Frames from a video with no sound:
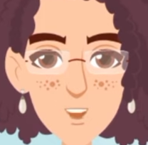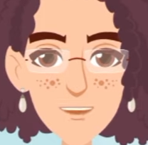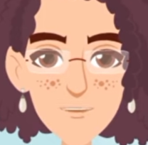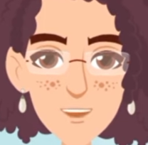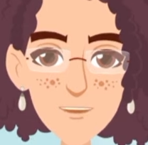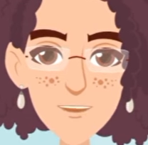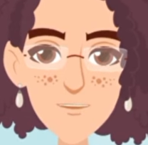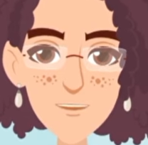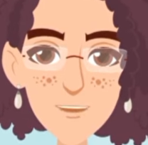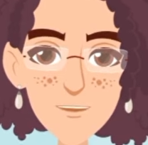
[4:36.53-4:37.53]
that we
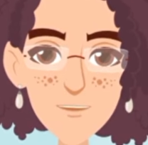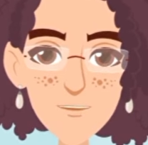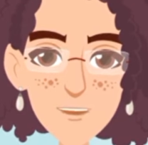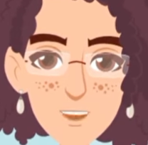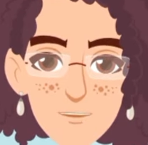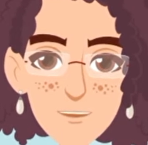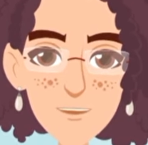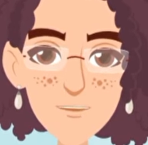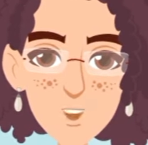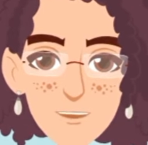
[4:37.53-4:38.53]
use
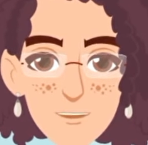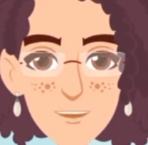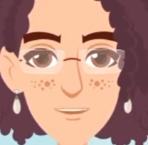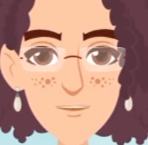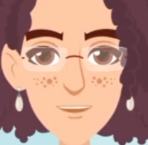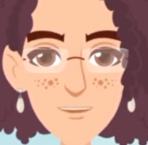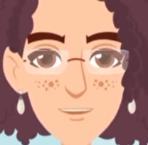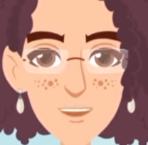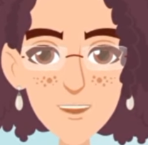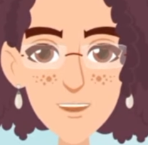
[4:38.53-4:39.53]
thrust in real
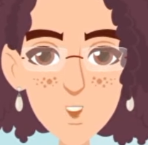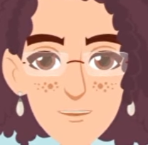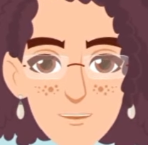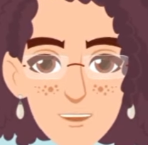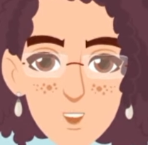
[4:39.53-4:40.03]
life to move